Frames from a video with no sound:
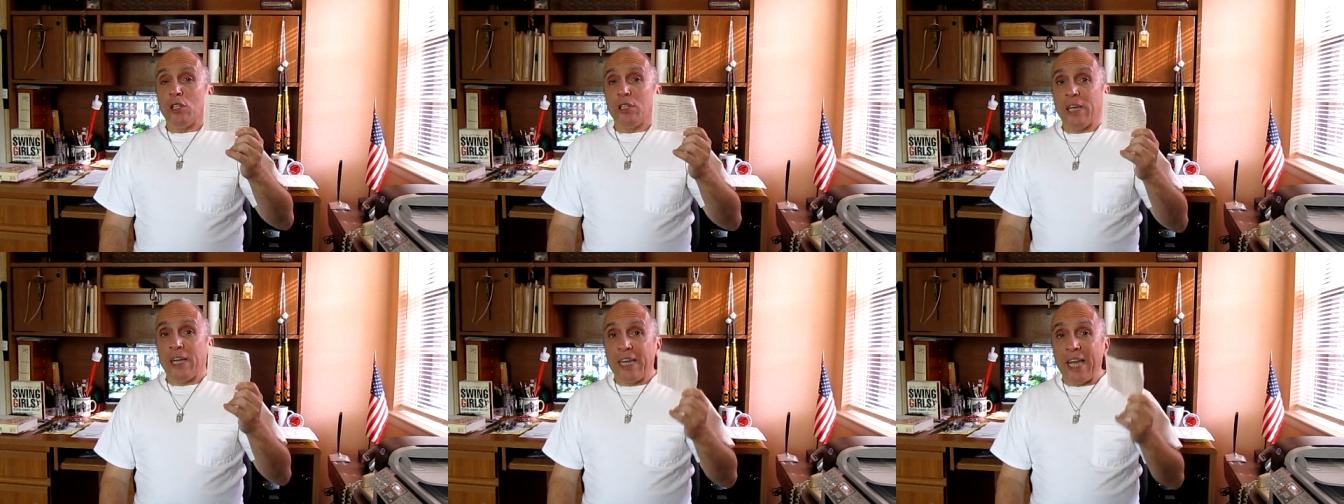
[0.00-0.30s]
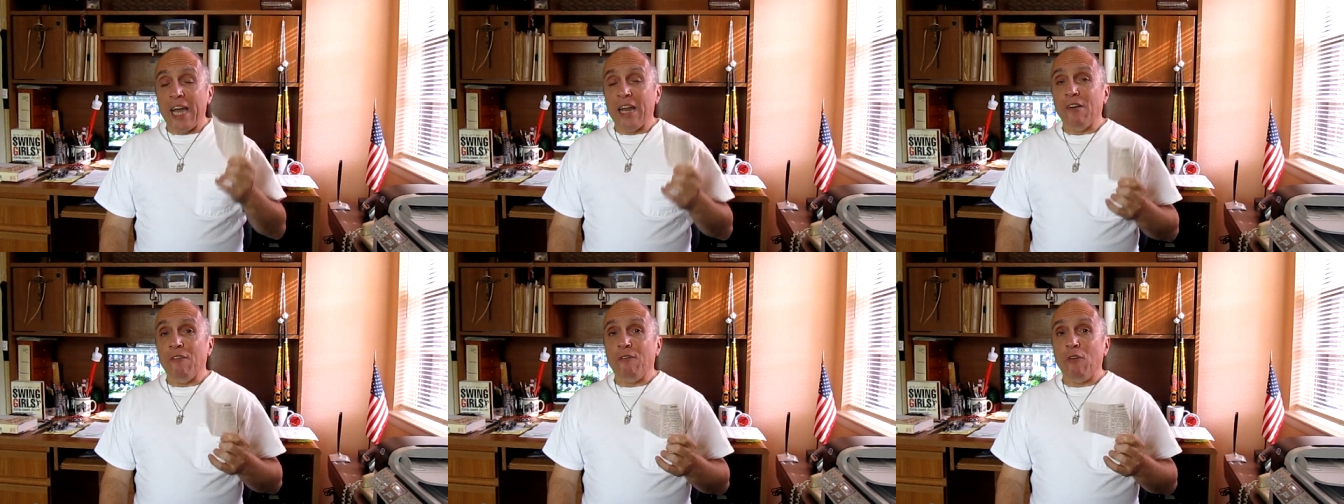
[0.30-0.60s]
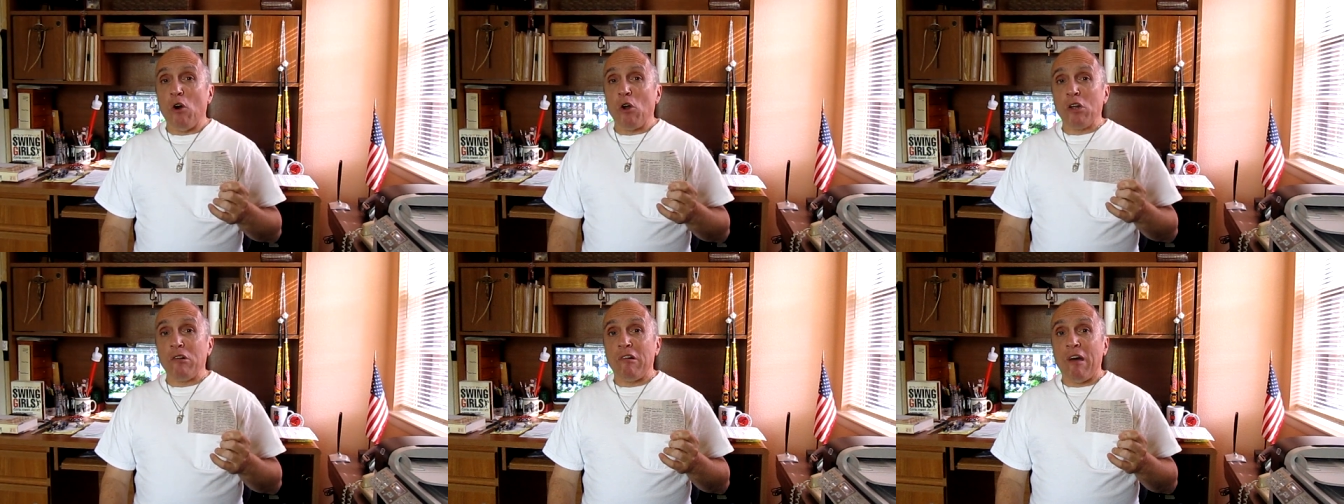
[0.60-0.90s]
to get a
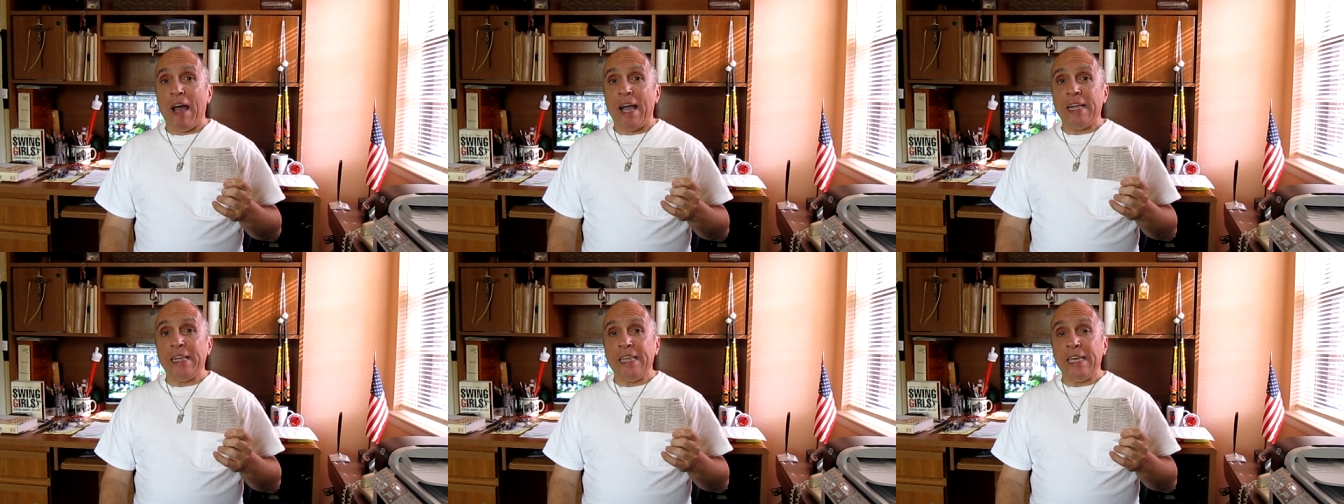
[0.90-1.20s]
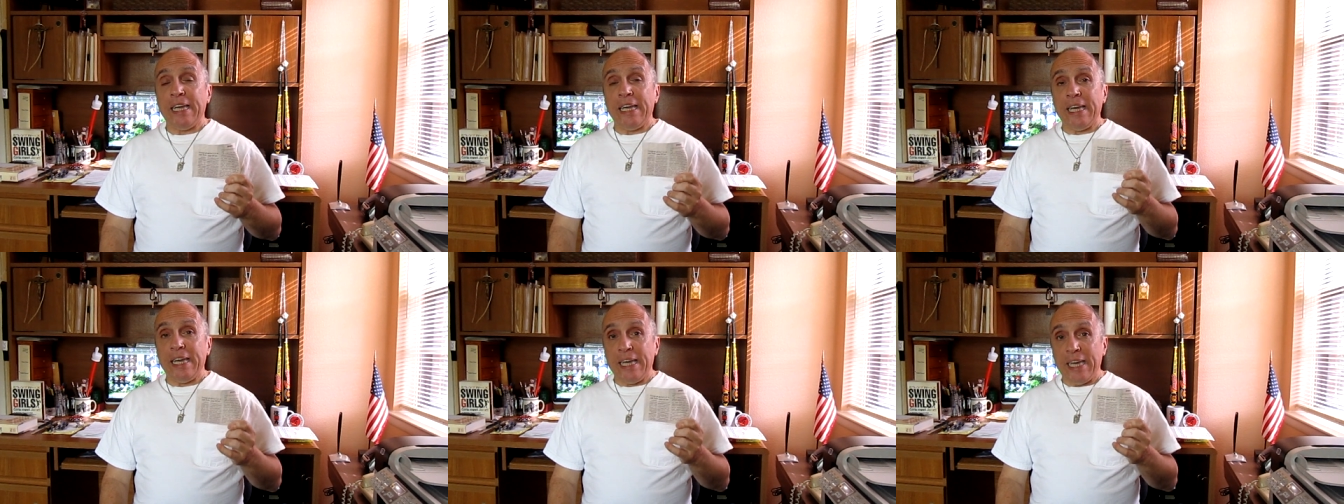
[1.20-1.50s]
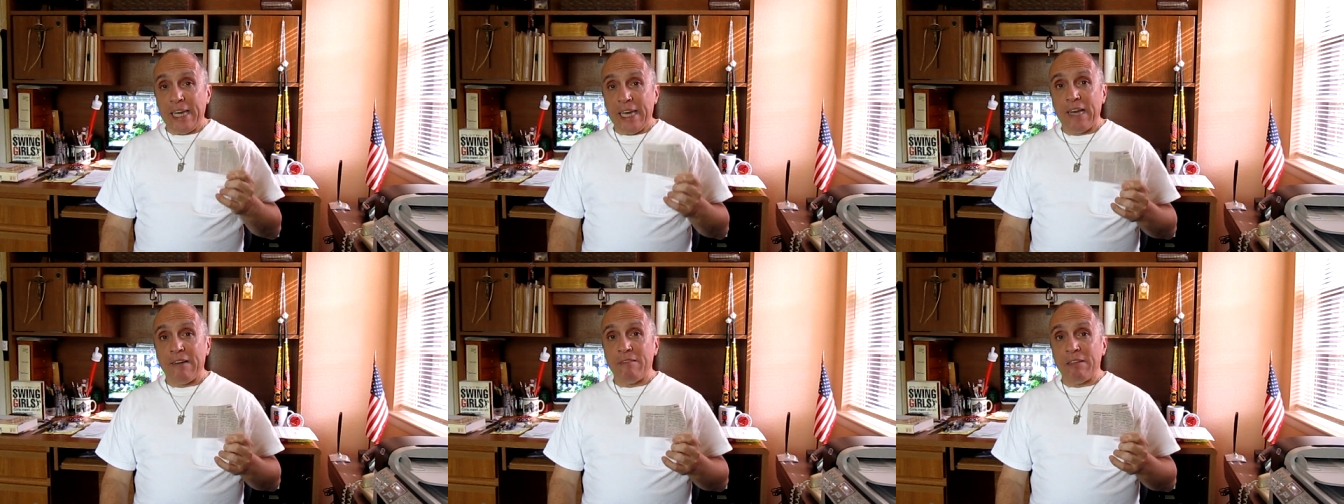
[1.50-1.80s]
photo
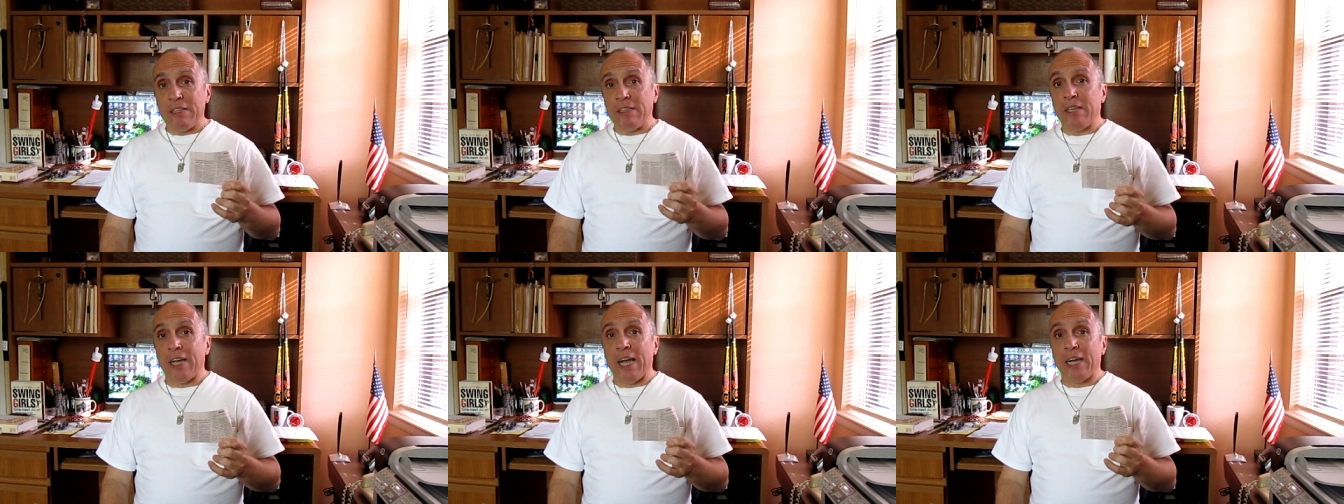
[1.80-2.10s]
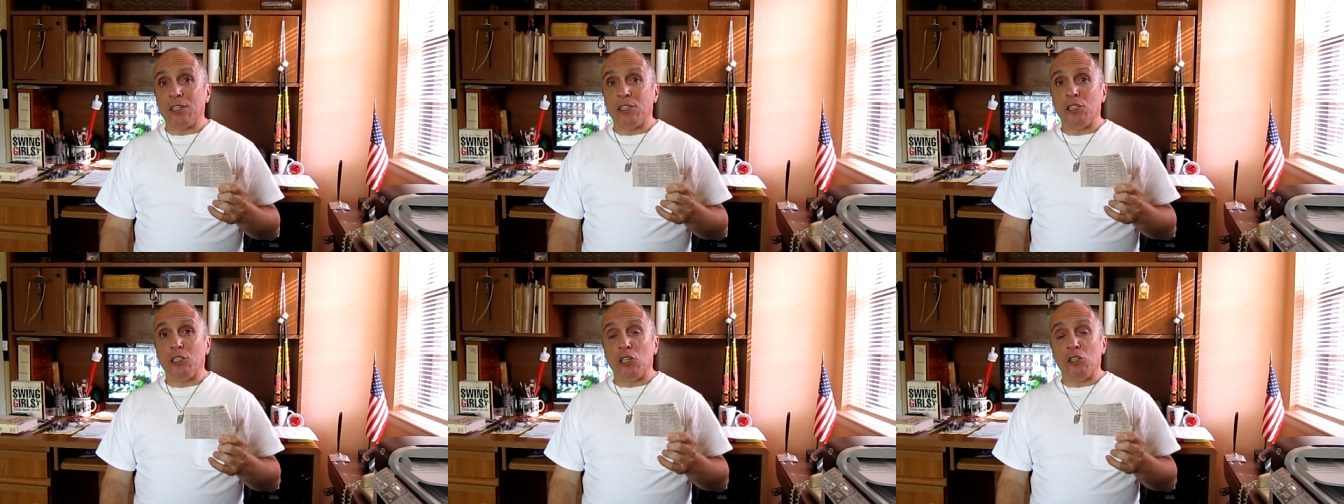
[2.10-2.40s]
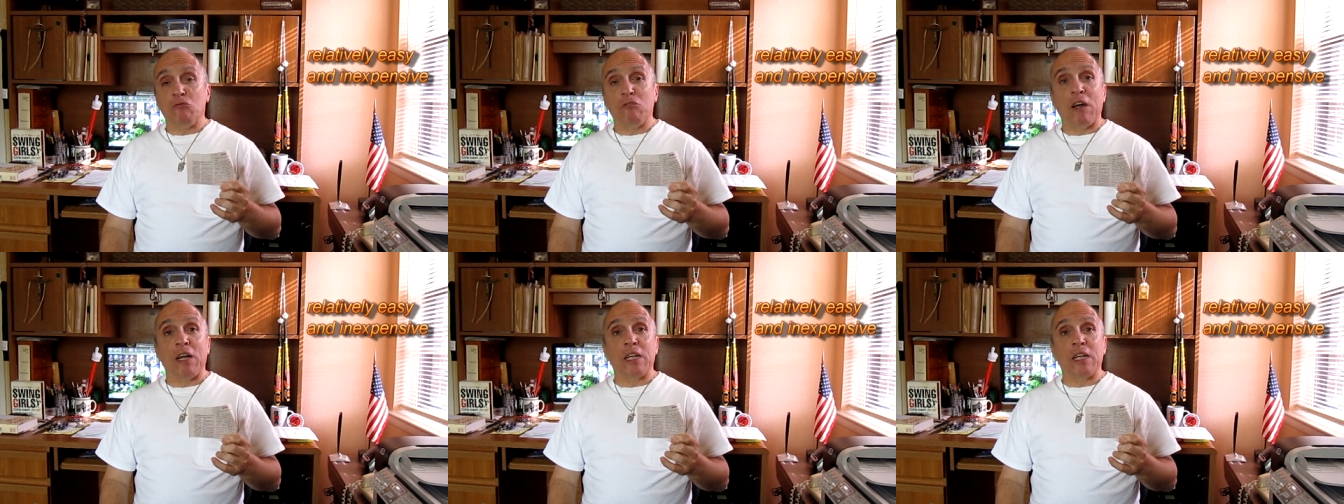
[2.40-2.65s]
ID here in Texas is